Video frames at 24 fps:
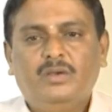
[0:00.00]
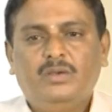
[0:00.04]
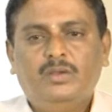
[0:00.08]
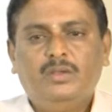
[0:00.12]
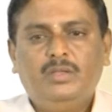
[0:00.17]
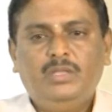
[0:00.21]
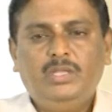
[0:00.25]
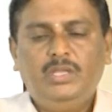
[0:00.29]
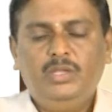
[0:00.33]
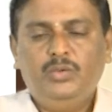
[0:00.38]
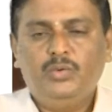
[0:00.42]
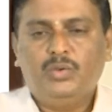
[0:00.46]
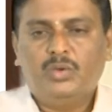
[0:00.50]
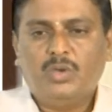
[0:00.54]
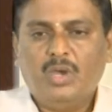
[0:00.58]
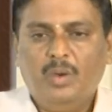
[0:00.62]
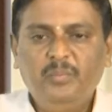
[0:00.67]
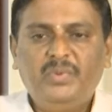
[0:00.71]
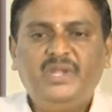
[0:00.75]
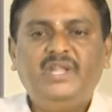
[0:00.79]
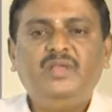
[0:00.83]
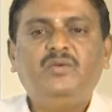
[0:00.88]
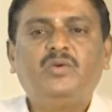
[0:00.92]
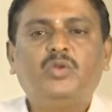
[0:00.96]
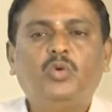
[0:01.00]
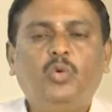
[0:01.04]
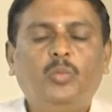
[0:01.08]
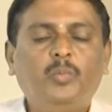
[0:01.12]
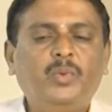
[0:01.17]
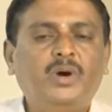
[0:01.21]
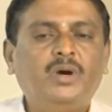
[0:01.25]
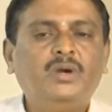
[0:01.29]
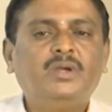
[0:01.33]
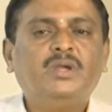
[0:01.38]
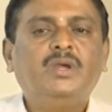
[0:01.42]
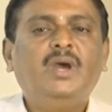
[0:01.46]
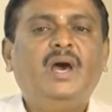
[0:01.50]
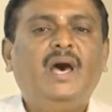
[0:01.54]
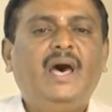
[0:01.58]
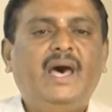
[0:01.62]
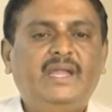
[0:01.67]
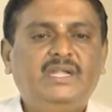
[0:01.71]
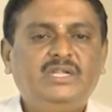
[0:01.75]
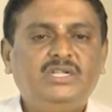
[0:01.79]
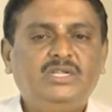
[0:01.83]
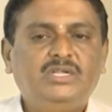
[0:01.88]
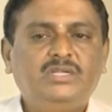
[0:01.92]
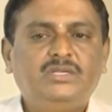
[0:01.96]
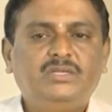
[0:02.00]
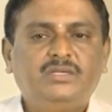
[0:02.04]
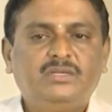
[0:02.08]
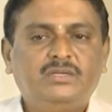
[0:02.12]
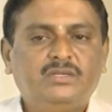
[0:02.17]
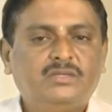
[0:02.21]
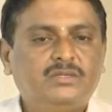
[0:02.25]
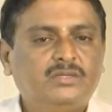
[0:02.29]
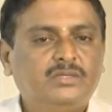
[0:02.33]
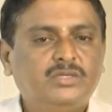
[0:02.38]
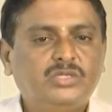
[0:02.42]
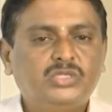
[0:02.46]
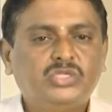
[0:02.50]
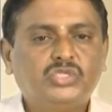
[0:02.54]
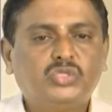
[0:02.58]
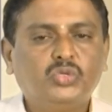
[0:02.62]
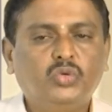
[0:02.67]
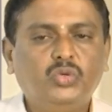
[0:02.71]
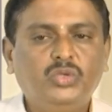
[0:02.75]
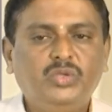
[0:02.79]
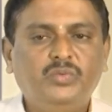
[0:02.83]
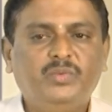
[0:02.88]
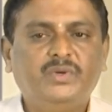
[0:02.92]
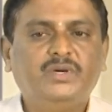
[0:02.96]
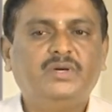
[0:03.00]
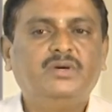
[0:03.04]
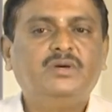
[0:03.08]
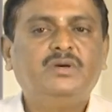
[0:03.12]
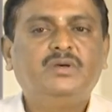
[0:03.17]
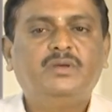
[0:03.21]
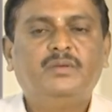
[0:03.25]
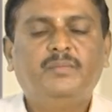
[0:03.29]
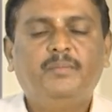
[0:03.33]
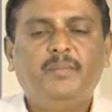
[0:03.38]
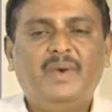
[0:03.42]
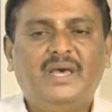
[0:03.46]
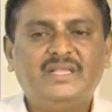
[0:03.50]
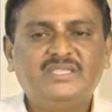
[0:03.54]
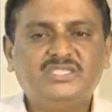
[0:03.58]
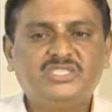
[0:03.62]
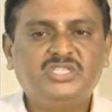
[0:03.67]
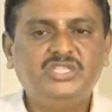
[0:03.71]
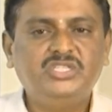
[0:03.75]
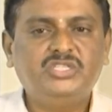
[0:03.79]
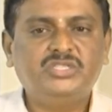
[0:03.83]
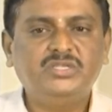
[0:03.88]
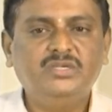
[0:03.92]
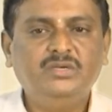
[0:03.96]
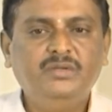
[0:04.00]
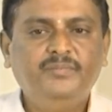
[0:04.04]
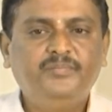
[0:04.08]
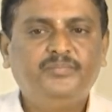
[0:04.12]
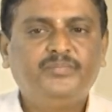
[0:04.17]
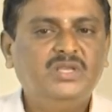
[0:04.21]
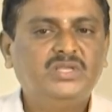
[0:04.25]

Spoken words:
You complete your homework and show your maths teacher.